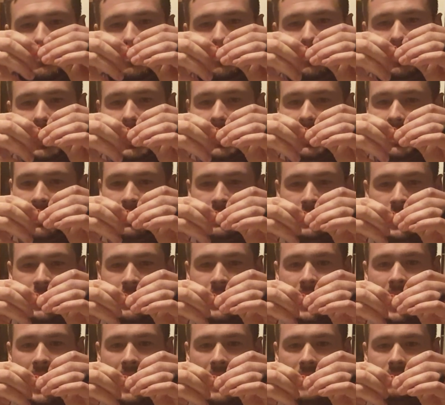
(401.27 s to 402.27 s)
but I
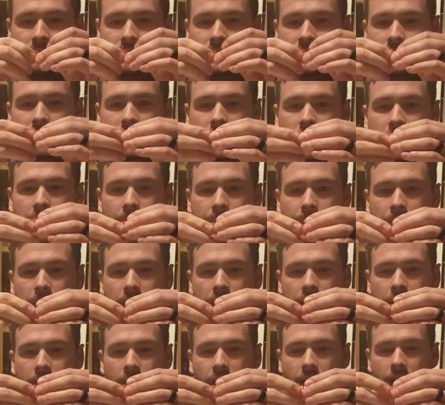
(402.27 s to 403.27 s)
can't
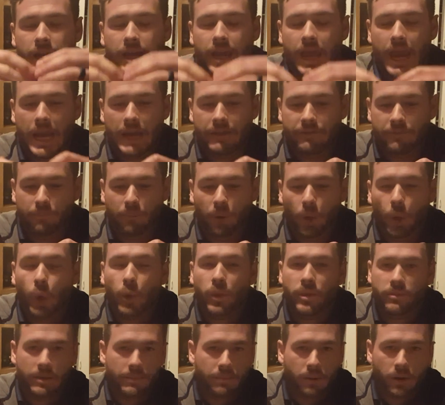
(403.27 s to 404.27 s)
even
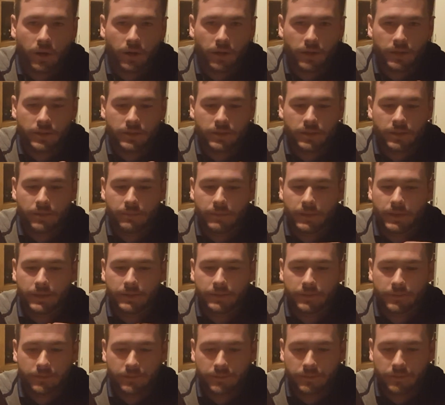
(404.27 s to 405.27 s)
pull them apart. I
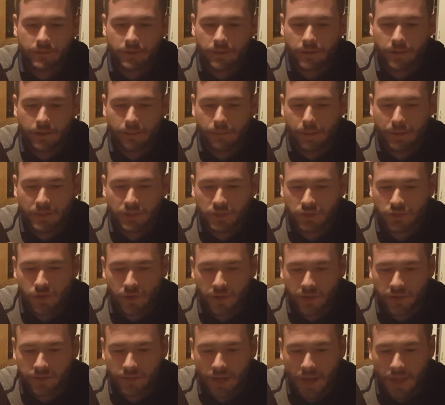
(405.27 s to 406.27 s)
mean, I'm not the
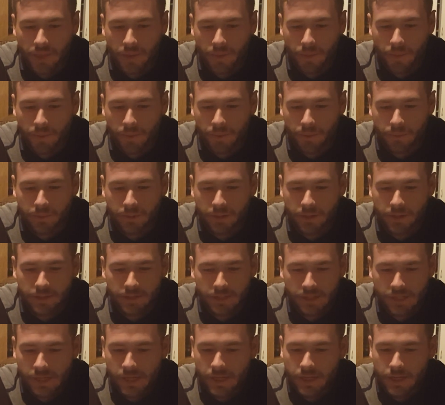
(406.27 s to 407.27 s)
strongest guy in the world,
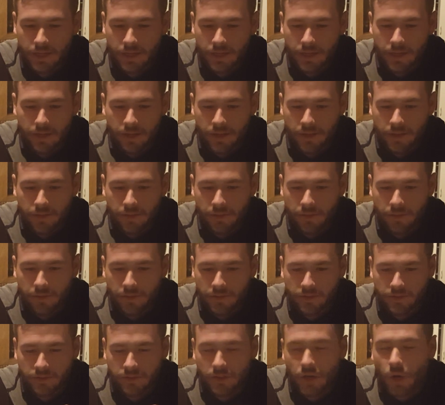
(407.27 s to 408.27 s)
but
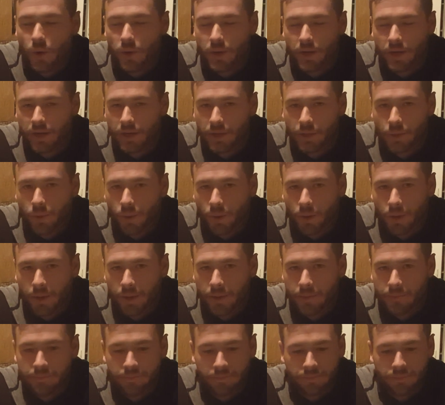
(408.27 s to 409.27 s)
this is going in an
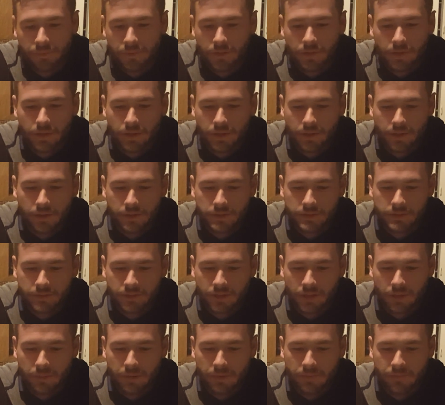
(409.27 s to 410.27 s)
aquarium, and there's
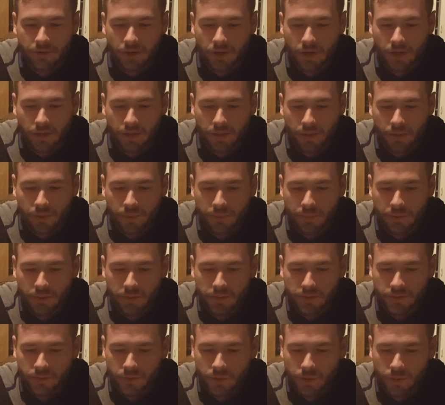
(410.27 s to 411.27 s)
going to be very little
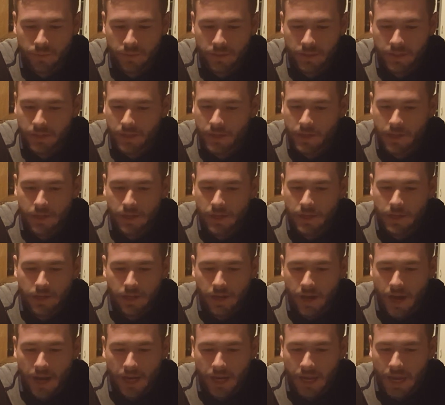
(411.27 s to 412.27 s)
abuse to them, and
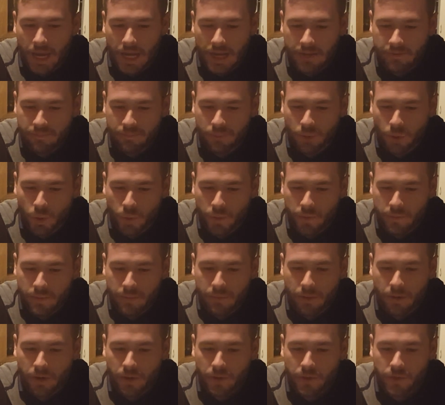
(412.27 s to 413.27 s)
I can't even pull them
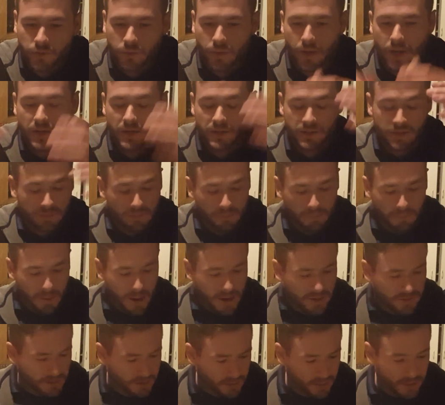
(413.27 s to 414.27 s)
apart. So I just
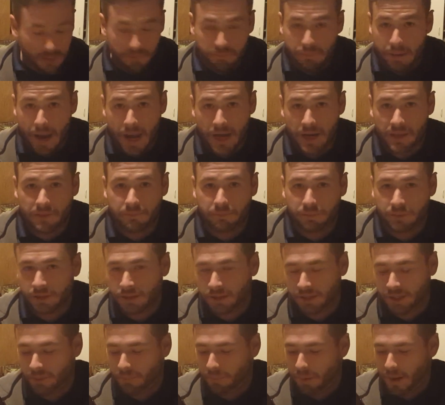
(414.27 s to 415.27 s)
basically abandoned the
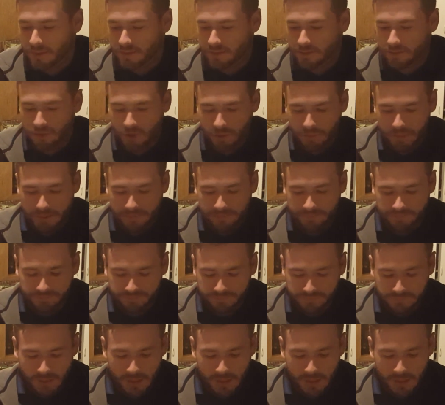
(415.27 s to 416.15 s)
clear plastic tubing.